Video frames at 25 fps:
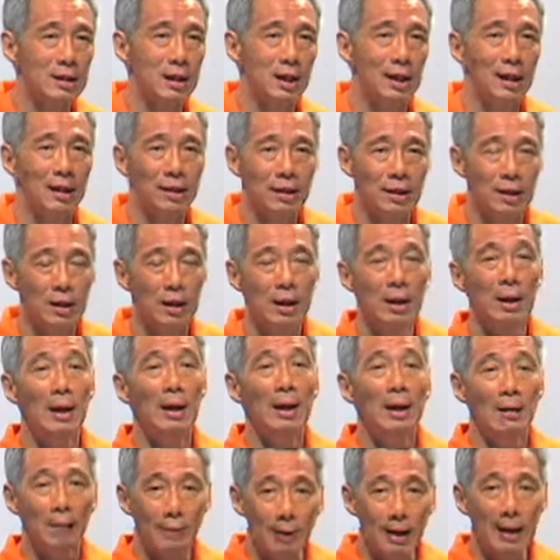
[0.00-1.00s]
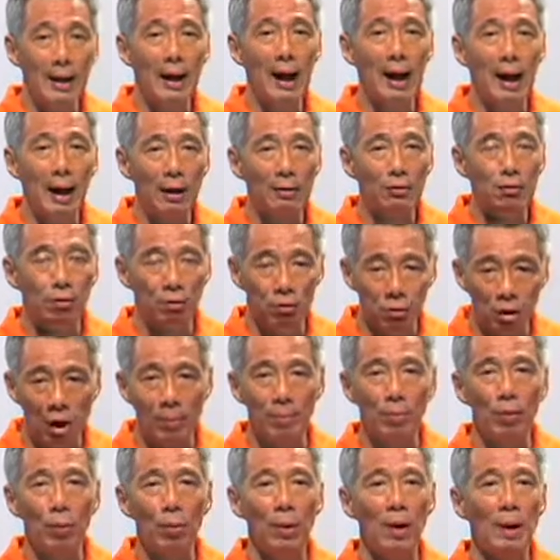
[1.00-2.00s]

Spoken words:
change, very hard to drop the